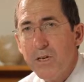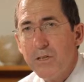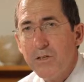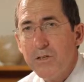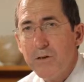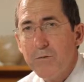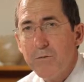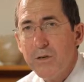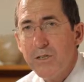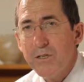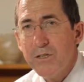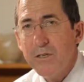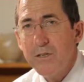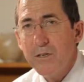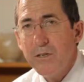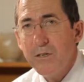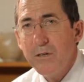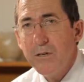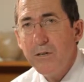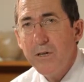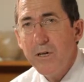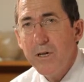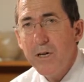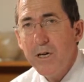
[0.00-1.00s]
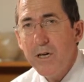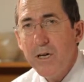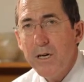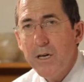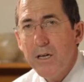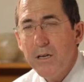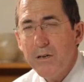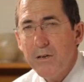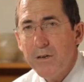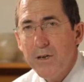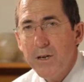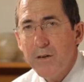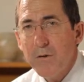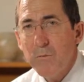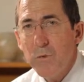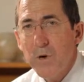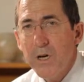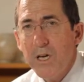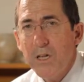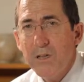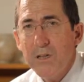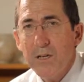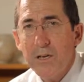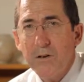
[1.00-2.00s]
has arisen, and yet
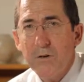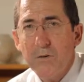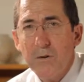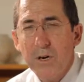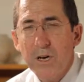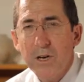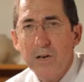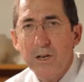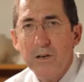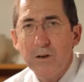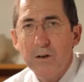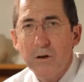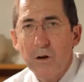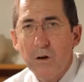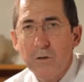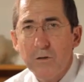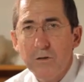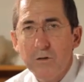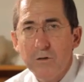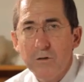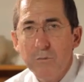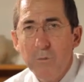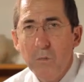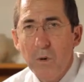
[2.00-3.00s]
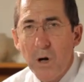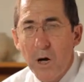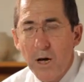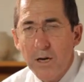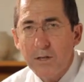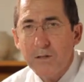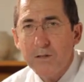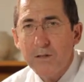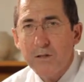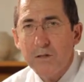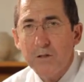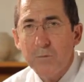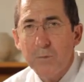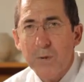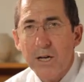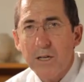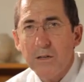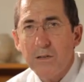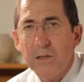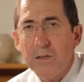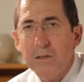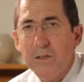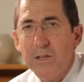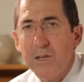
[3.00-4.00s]
we, their treating doctors, might
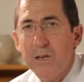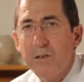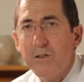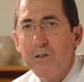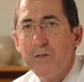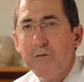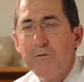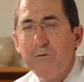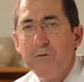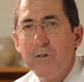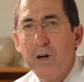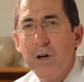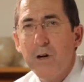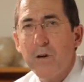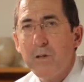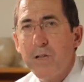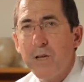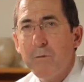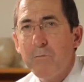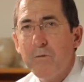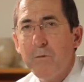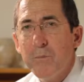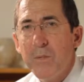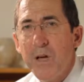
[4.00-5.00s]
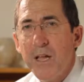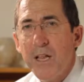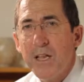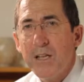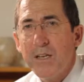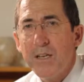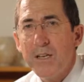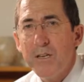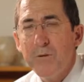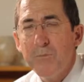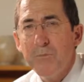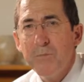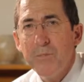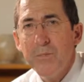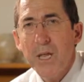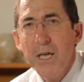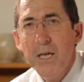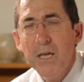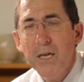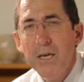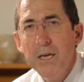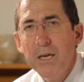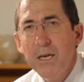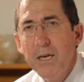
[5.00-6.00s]
suspect that there's a focal abnormality.
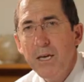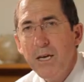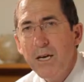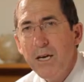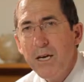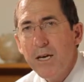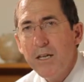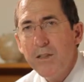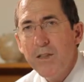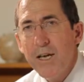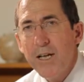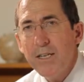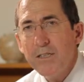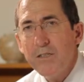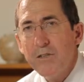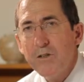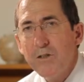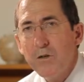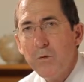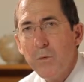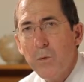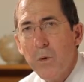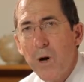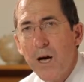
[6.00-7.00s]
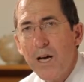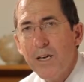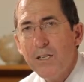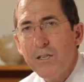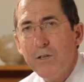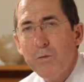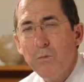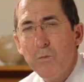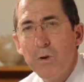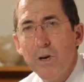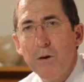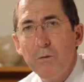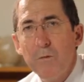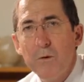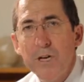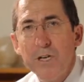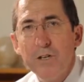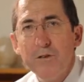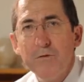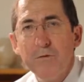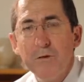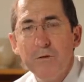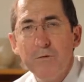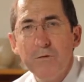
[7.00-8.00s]
In that situation, we
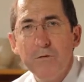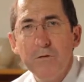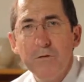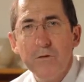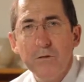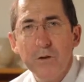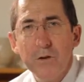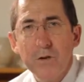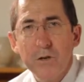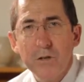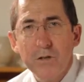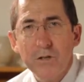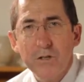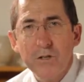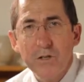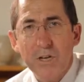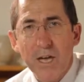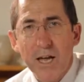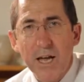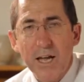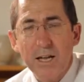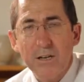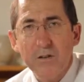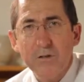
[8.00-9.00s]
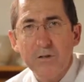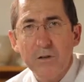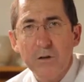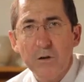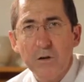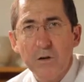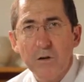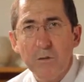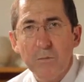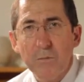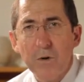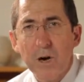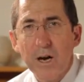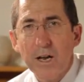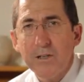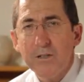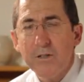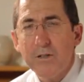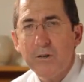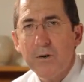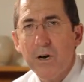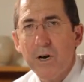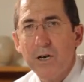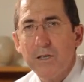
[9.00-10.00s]
reach for further scans to look at brain
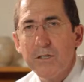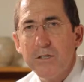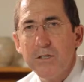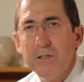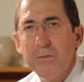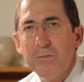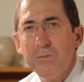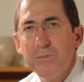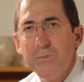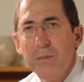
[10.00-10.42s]
structure.